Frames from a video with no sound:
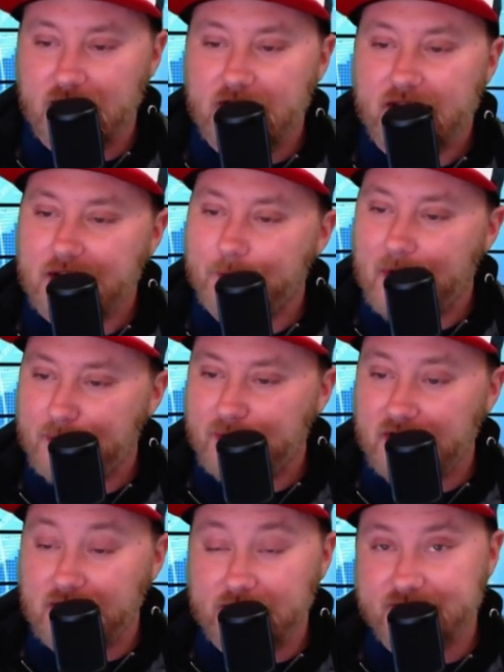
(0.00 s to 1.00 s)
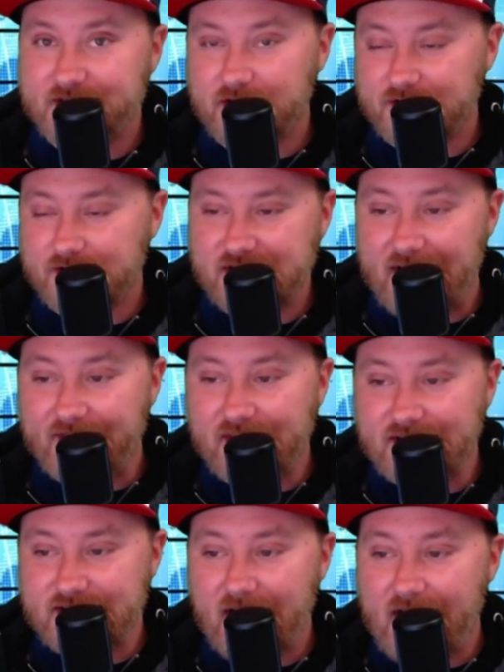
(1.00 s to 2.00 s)
It may be easier said
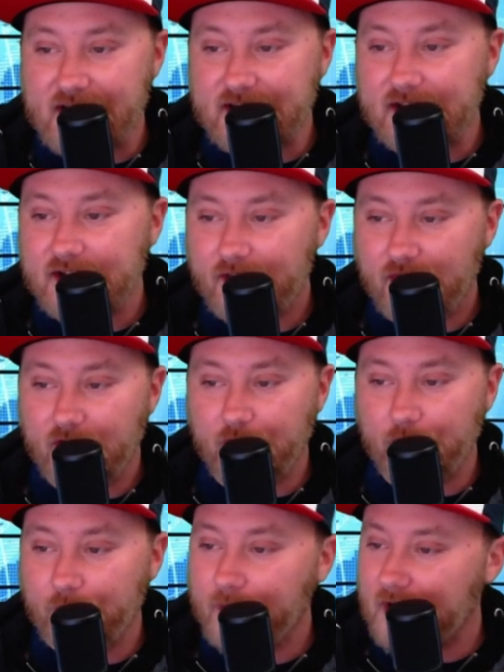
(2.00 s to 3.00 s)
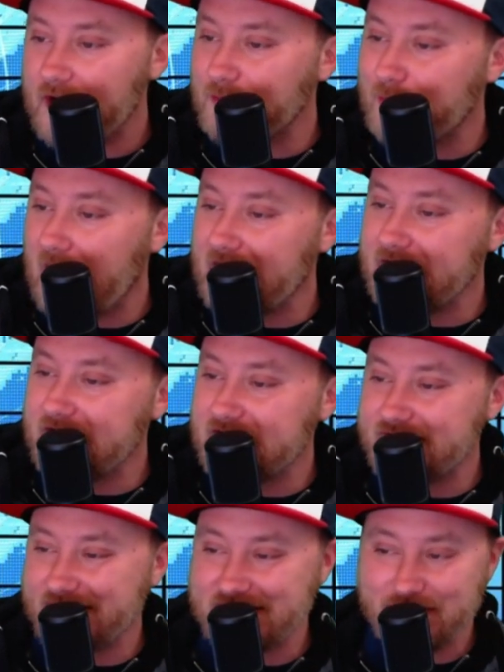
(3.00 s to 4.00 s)
than done, though, and Biden is
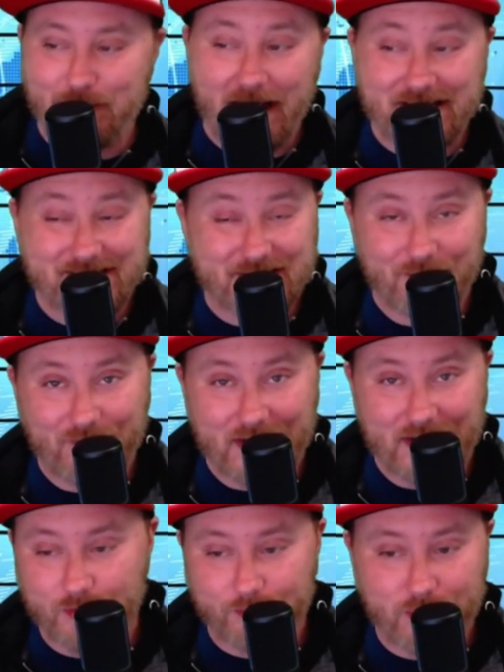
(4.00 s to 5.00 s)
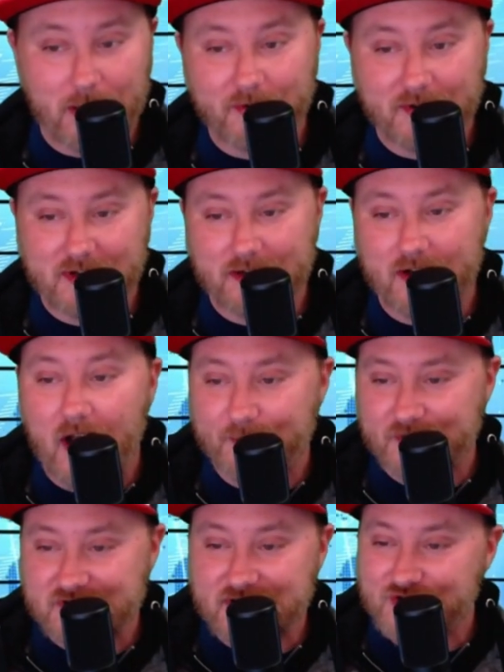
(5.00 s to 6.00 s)
expected to face Republican
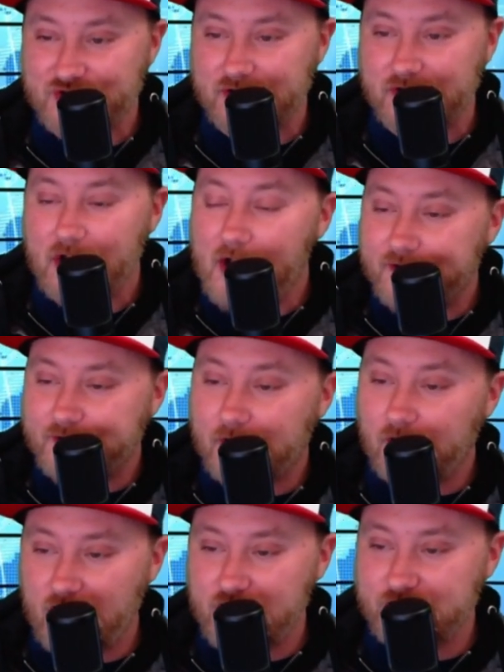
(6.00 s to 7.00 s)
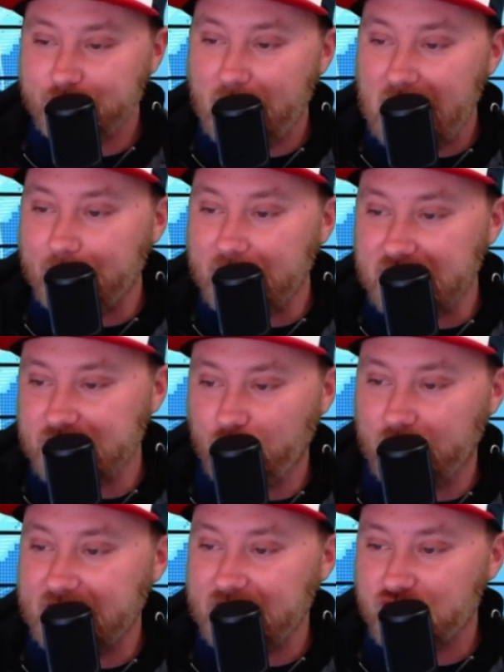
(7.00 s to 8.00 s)
opposition to larger payments when
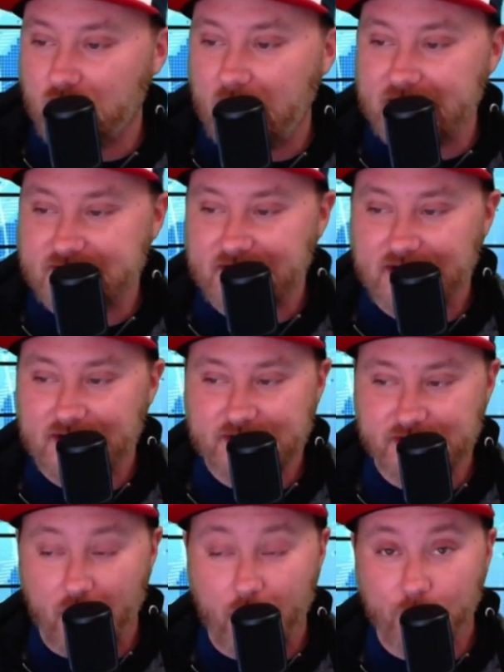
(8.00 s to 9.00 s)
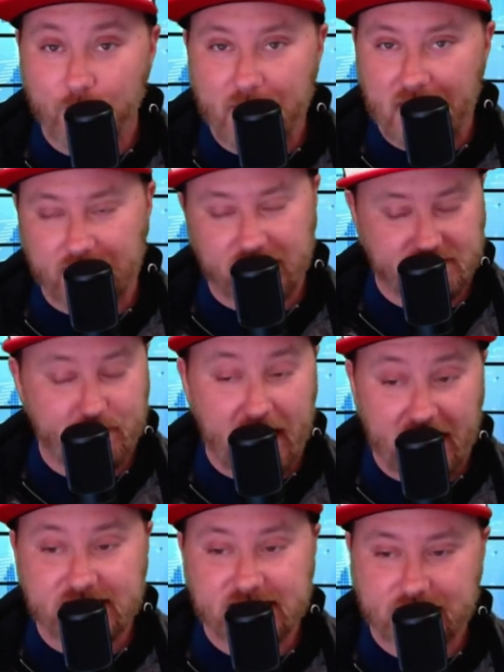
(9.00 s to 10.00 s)
he tries to get his own package
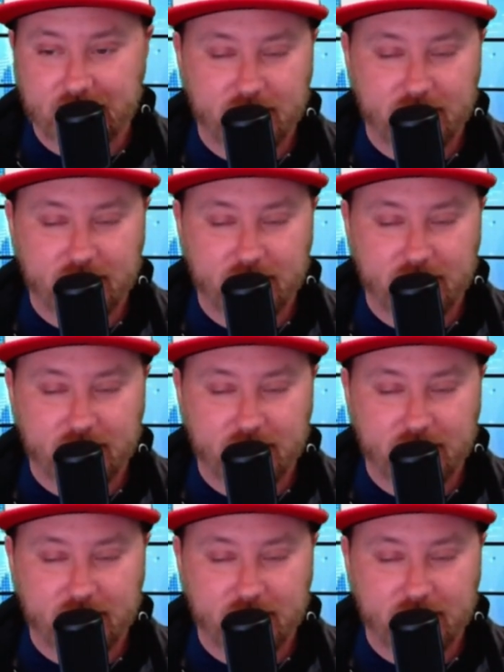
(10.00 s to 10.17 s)
passed.